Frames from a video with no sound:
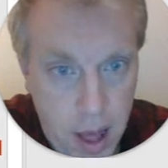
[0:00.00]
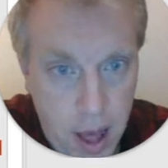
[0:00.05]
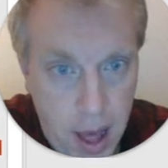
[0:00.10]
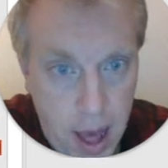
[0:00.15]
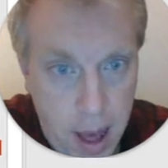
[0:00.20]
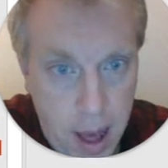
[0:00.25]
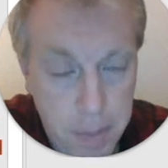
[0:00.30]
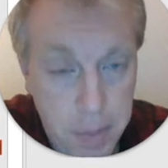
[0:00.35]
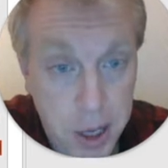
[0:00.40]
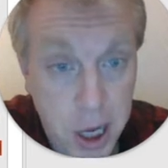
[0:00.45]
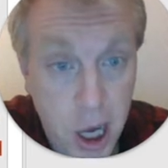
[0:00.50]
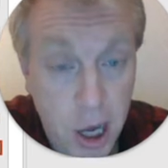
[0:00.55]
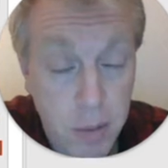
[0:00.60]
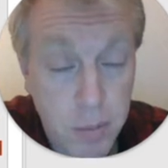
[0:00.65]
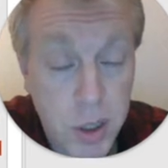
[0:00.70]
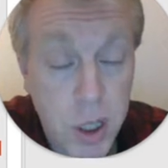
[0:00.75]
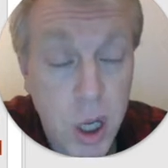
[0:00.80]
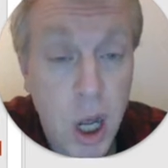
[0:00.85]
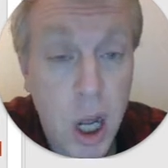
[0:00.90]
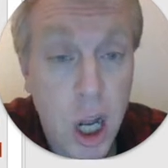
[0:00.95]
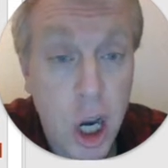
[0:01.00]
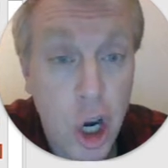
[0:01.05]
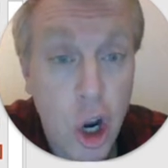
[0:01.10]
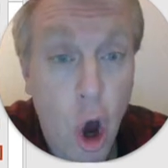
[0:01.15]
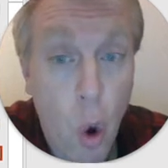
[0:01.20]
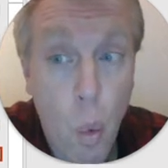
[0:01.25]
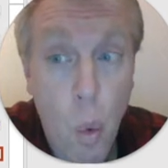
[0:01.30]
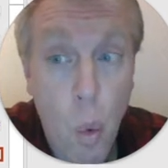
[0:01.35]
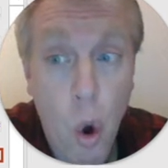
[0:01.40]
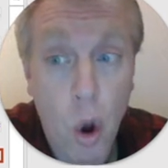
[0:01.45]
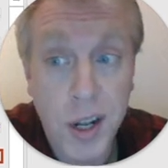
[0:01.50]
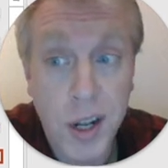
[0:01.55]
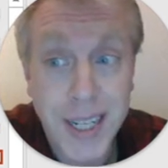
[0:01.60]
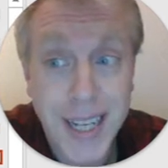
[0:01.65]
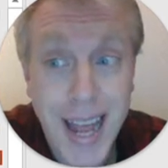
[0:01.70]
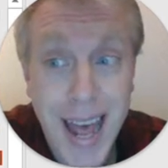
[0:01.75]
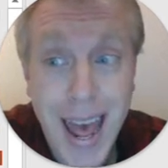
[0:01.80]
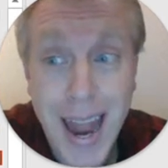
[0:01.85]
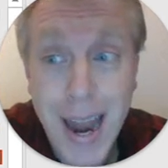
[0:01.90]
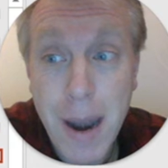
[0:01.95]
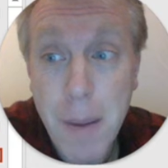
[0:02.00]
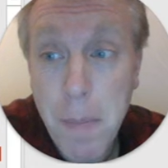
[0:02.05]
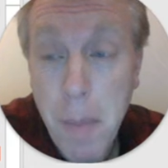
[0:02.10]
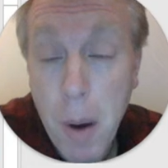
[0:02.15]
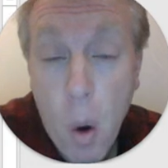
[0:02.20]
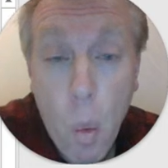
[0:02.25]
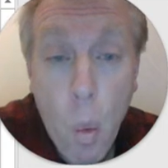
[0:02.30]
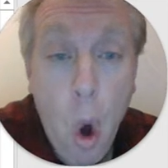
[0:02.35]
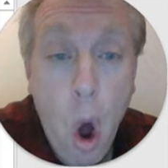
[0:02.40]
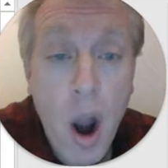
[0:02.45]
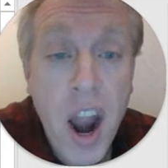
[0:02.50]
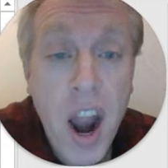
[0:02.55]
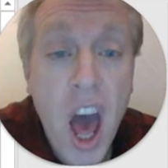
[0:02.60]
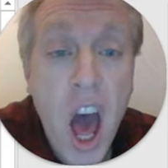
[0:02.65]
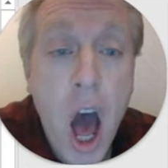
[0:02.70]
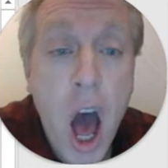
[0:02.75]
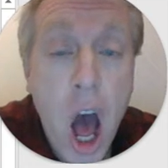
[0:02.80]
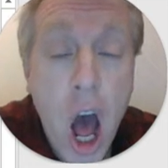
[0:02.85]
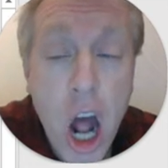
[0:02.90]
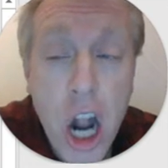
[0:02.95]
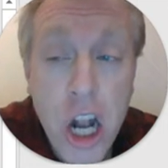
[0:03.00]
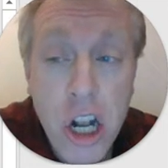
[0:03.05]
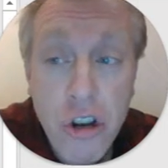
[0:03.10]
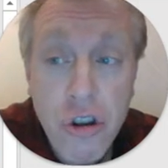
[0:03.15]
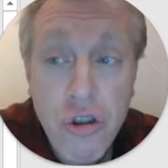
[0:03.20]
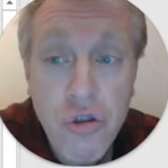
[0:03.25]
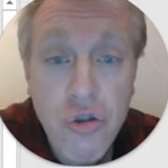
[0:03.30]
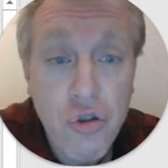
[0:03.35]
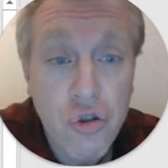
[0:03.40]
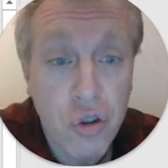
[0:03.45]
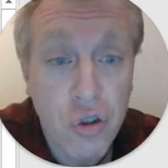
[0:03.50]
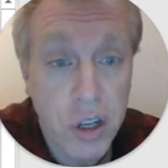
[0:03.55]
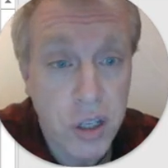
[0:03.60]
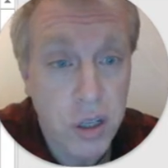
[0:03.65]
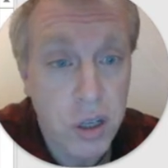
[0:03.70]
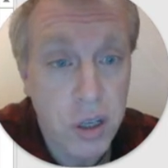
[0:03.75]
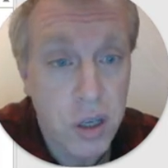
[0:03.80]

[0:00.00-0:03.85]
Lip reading: and becomes not 110 but 100